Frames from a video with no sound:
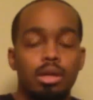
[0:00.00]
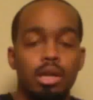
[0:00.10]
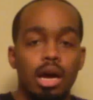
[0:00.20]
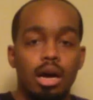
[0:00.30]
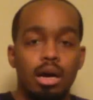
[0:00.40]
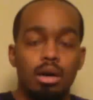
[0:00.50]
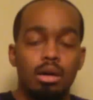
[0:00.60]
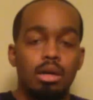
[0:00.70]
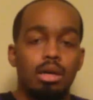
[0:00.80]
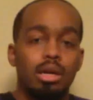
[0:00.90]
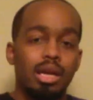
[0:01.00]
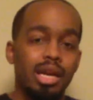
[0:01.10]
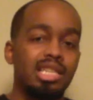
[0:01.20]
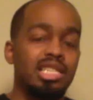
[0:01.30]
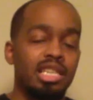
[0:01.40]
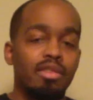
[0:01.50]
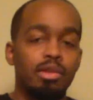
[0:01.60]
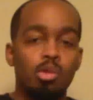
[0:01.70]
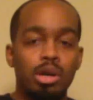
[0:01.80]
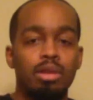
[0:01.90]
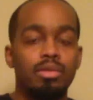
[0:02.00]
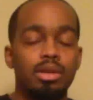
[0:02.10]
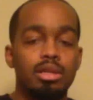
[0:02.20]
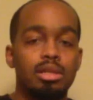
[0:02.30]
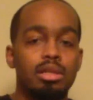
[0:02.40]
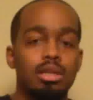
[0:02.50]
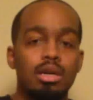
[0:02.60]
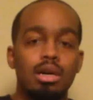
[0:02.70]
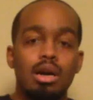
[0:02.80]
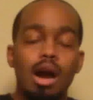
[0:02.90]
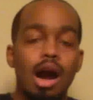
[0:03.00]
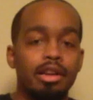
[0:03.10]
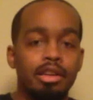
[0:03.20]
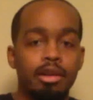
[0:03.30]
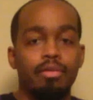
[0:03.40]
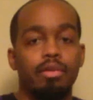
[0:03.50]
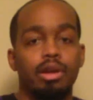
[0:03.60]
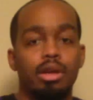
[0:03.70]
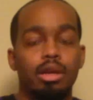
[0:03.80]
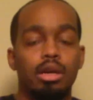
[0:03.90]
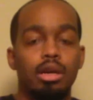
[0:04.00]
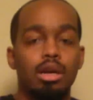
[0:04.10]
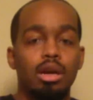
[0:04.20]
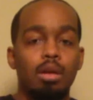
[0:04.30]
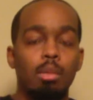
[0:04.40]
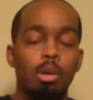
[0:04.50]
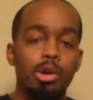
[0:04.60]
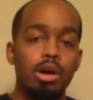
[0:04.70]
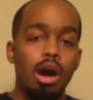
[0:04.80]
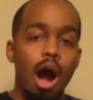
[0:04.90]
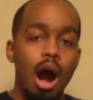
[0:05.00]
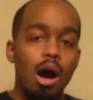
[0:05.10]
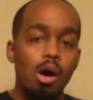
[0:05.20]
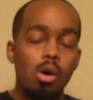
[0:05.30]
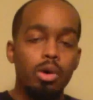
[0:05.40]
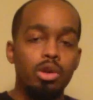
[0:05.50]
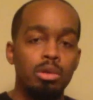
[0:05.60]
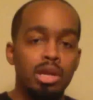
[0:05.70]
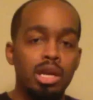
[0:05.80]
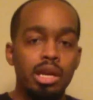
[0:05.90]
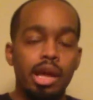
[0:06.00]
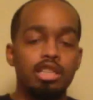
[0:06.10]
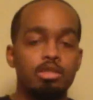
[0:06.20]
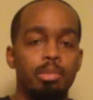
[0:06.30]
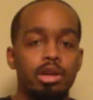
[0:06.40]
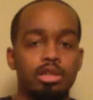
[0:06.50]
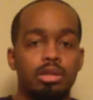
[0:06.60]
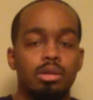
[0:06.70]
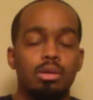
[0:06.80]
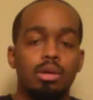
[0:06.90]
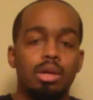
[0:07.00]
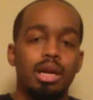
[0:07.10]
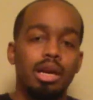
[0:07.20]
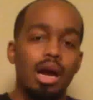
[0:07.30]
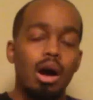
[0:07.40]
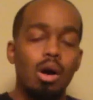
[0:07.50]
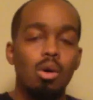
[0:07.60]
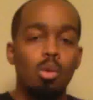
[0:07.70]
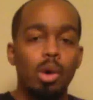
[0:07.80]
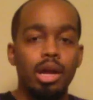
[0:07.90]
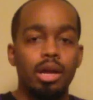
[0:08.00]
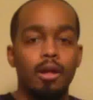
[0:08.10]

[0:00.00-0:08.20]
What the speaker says: Now, each and every one of us are different, but we are all unique and special in our own way.